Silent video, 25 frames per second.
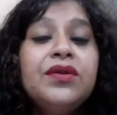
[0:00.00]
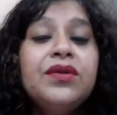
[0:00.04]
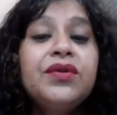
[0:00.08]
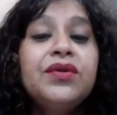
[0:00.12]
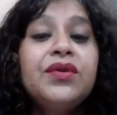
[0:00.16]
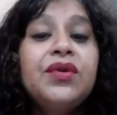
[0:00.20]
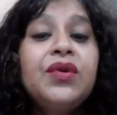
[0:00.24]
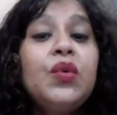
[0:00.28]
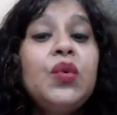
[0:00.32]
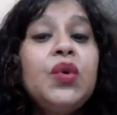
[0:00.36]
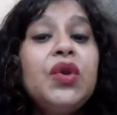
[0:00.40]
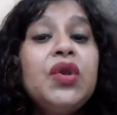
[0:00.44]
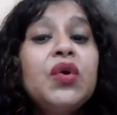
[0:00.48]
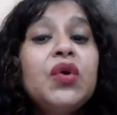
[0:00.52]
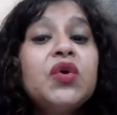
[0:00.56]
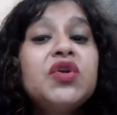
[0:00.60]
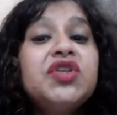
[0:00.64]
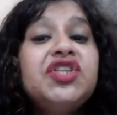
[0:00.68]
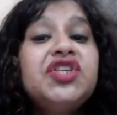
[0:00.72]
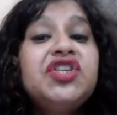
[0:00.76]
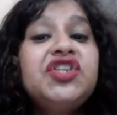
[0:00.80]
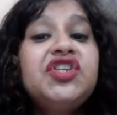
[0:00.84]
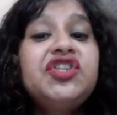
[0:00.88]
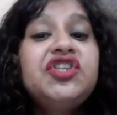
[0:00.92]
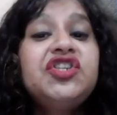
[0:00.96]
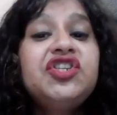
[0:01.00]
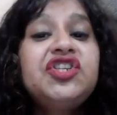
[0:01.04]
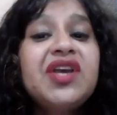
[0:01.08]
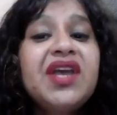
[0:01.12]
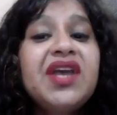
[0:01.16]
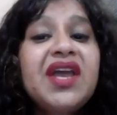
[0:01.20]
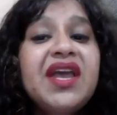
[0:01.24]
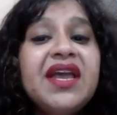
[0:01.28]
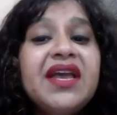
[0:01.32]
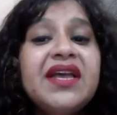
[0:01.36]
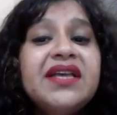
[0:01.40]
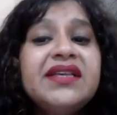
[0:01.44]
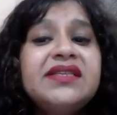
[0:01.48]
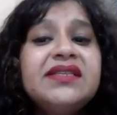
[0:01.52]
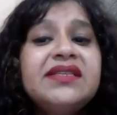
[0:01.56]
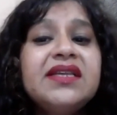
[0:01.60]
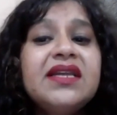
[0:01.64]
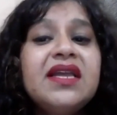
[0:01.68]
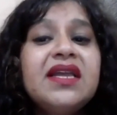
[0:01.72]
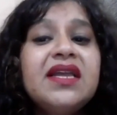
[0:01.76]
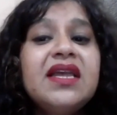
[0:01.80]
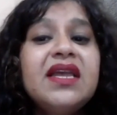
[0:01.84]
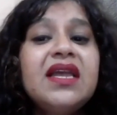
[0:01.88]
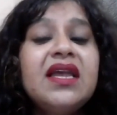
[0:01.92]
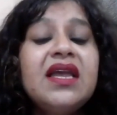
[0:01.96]
through your chest,
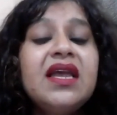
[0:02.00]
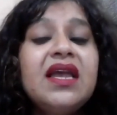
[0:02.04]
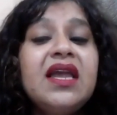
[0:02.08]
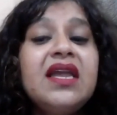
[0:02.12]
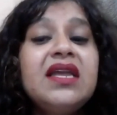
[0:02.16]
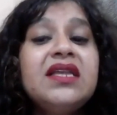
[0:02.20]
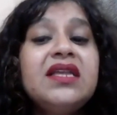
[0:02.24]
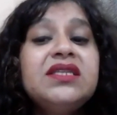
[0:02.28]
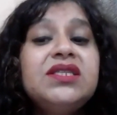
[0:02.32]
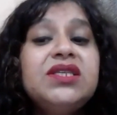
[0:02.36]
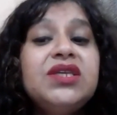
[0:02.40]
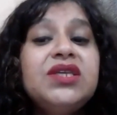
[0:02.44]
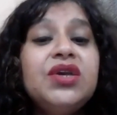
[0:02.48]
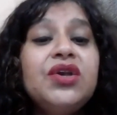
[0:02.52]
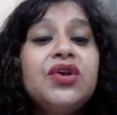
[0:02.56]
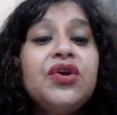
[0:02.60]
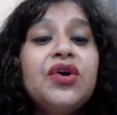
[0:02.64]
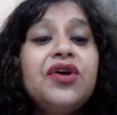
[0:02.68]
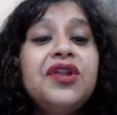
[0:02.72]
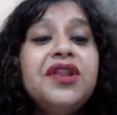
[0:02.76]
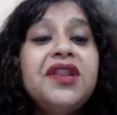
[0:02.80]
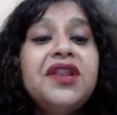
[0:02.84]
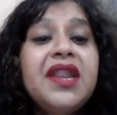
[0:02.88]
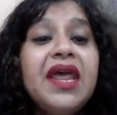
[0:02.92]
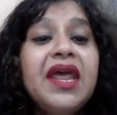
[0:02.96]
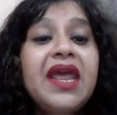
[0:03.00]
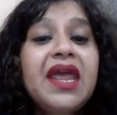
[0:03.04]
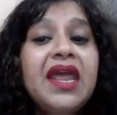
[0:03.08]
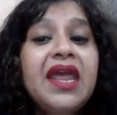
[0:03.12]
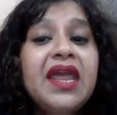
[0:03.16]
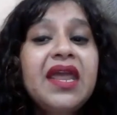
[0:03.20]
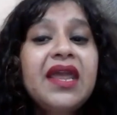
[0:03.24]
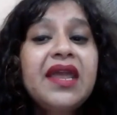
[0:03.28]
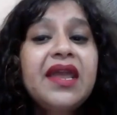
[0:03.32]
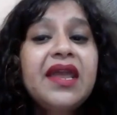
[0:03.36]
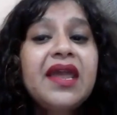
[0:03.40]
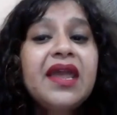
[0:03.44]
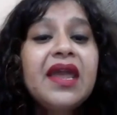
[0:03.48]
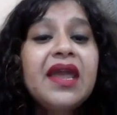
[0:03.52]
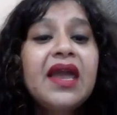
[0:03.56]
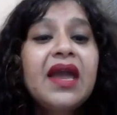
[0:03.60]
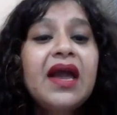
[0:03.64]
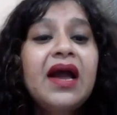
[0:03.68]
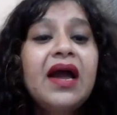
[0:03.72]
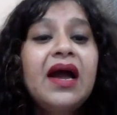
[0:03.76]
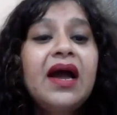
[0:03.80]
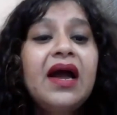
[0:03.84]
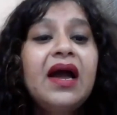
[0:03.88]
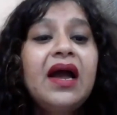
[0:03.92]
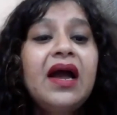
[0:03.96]
into your neck
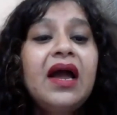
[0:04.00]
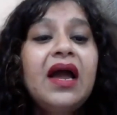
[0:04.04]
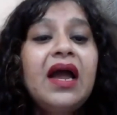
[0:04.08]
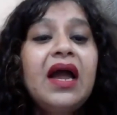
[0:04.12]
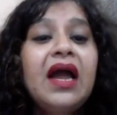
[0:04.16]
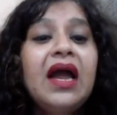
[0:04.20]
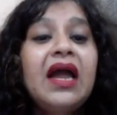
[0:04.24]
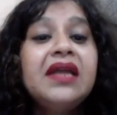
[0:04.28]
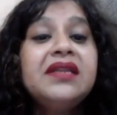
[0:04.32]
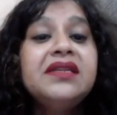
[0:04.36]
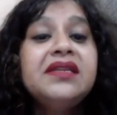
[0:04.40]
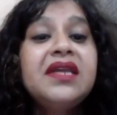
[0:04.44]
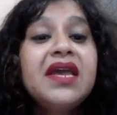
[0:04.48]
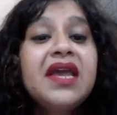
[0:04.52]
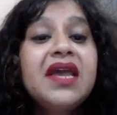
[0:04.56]
and